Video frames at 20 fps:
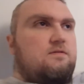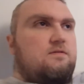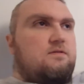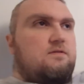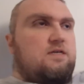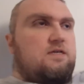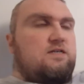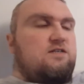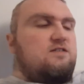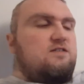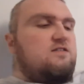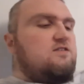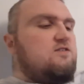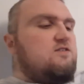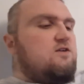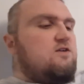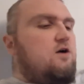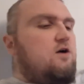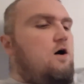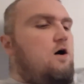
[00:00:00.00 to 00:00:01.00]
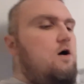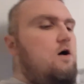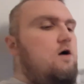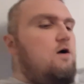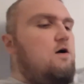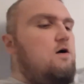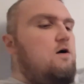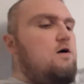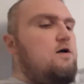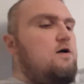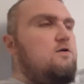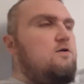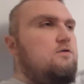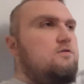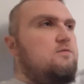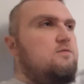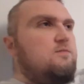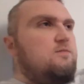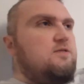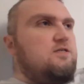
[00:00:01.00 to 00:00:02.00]
into this car, and
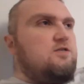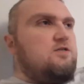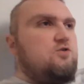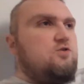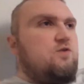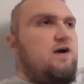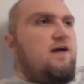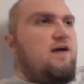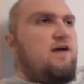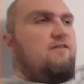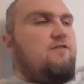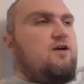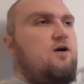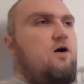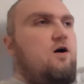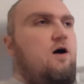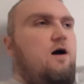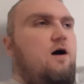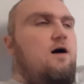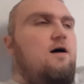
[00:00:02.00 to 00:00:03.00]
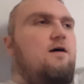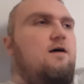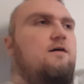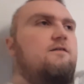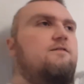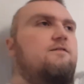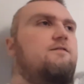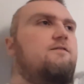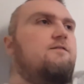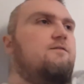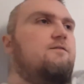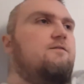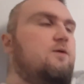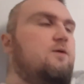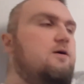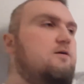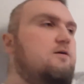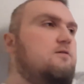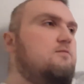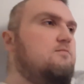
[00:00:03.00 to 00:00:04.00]
ultimately they're driving off.
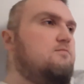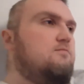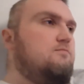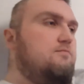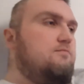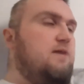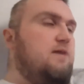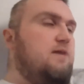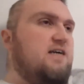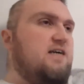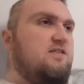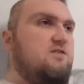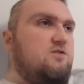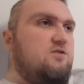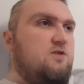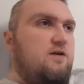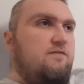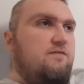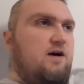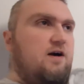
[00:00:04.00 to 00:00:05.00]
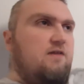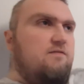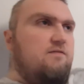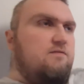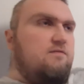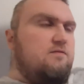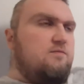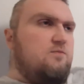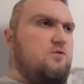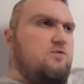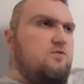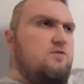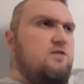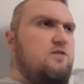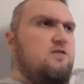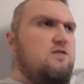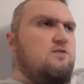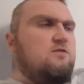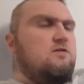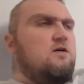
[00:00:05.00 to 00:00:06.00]
Well, Max is driving off on his
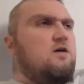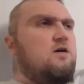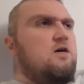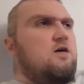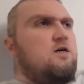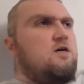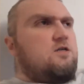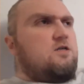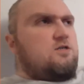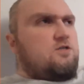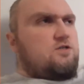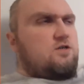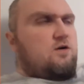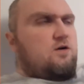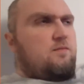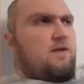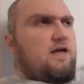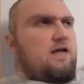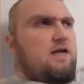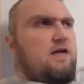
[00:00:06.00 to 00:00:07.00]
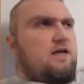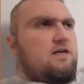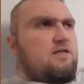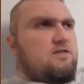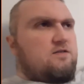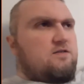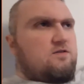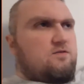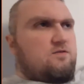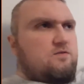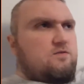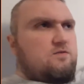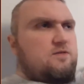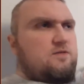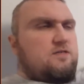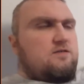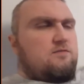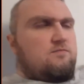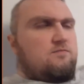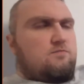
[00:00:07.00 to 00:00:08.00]
motorcycle. Charmaine is
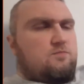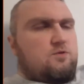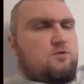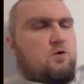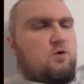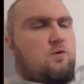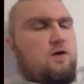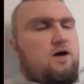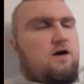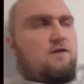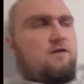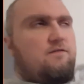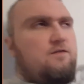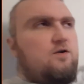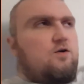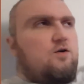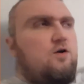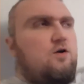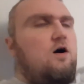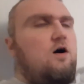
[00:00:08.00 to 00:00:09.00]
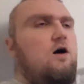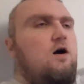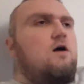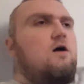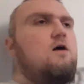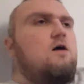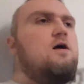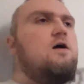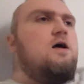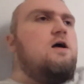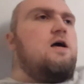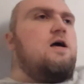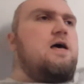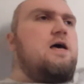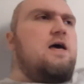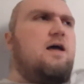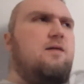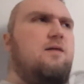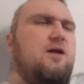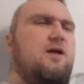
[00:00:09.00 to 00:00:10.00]
ultimately going off in her car,
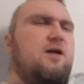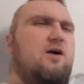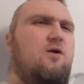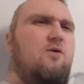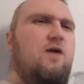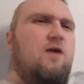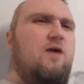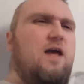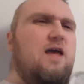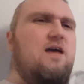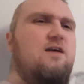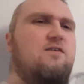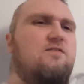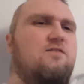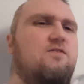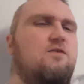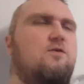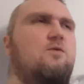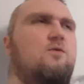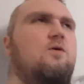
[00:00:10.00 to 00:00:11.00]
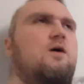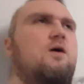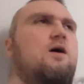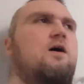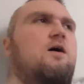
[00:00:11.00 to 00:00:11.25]
and I'm like, okay, so